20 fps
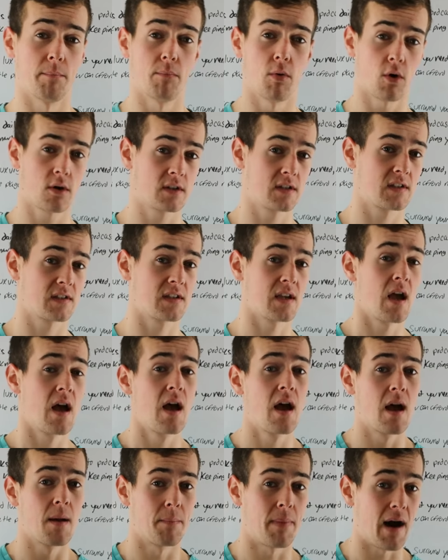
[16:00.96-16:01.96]
on books,
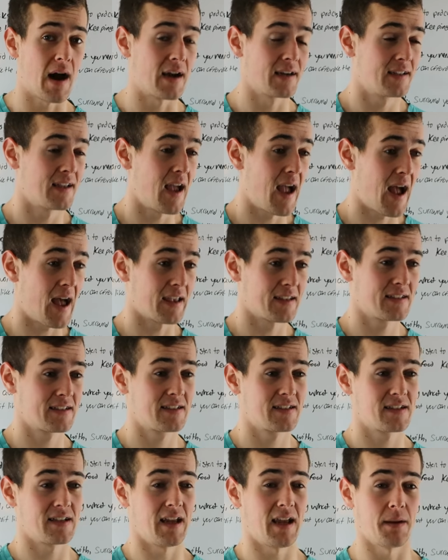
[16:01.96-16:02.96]

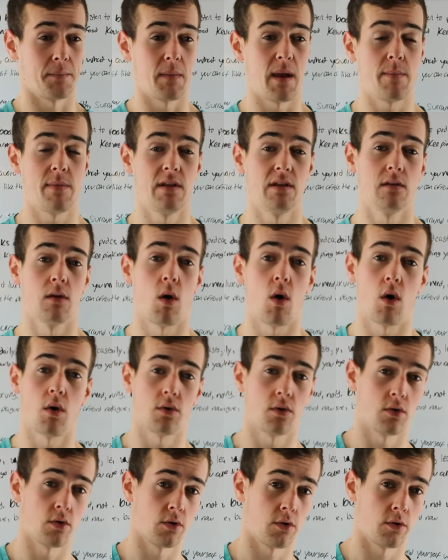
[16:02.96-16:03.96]
podcasts, and maybe
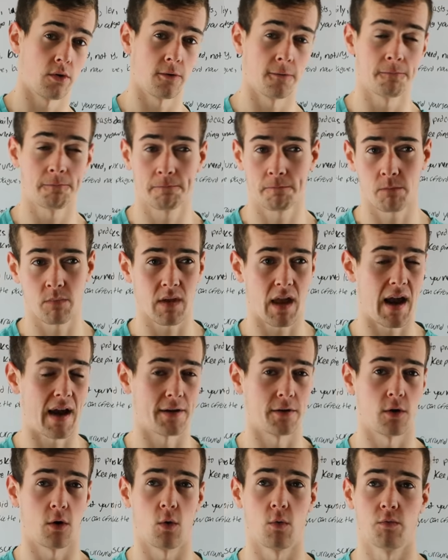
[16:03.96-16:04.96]
longer,
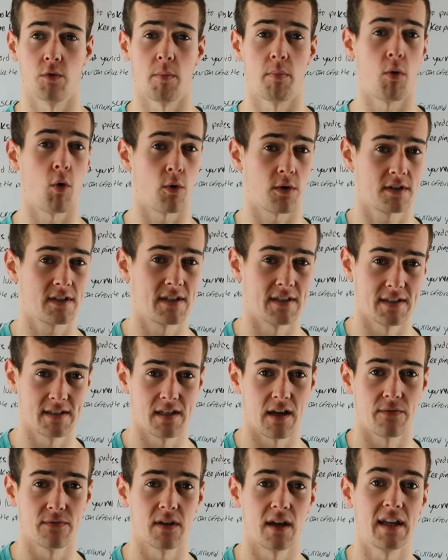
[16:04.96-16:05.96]
I don't know, reports and
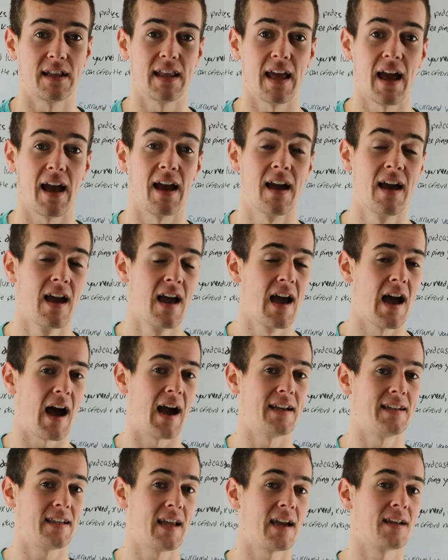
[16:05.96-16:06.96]
stuff like that.
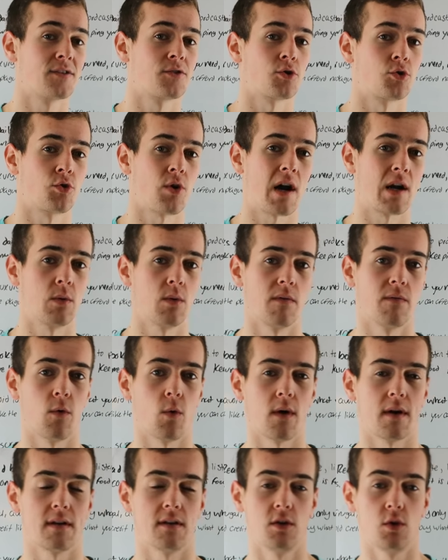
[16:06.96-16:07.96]
I tend to try to
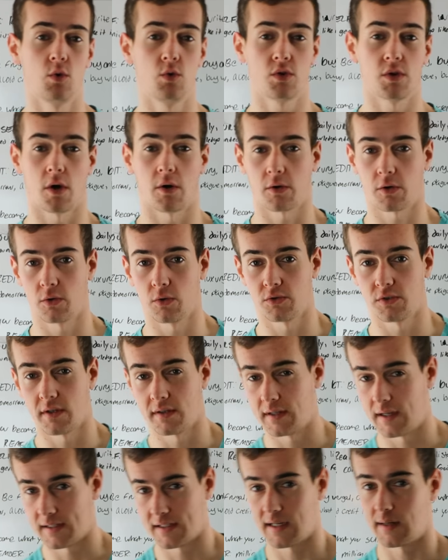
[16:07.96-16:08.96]
avoid news articles
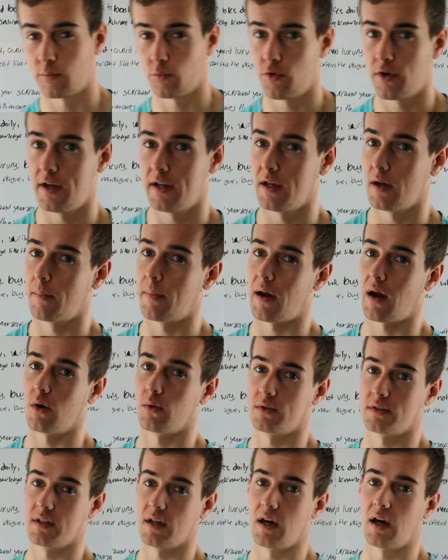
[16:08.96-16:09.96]
unless I'm reading
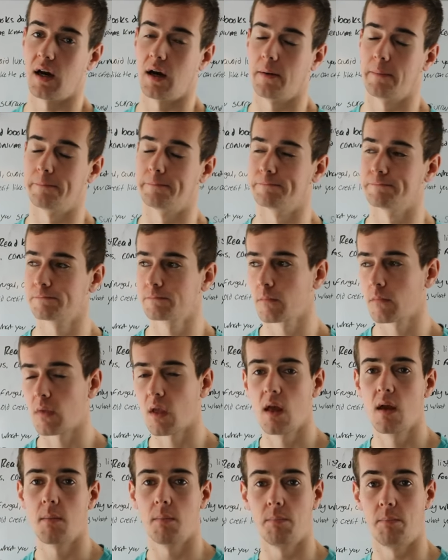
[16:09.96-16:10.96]
about. Um,
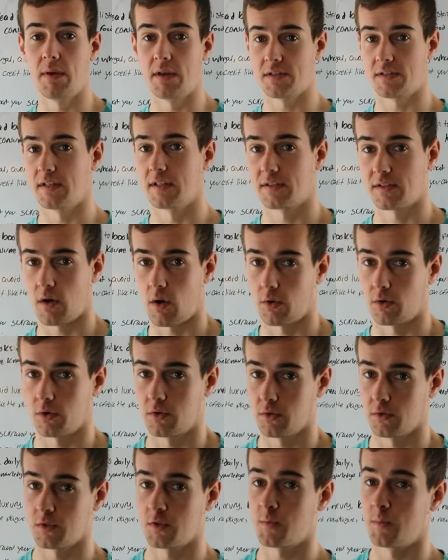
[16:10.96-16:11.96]
business
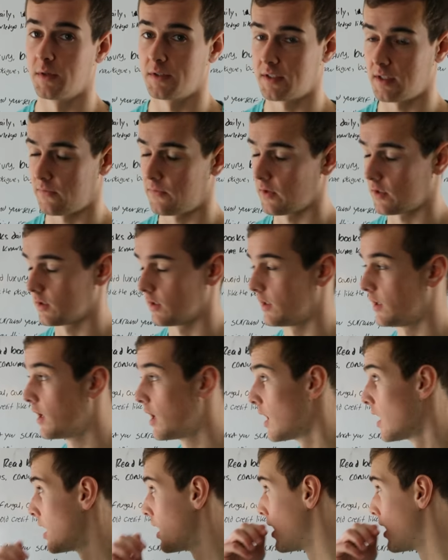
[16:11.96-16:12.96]
articles specifically.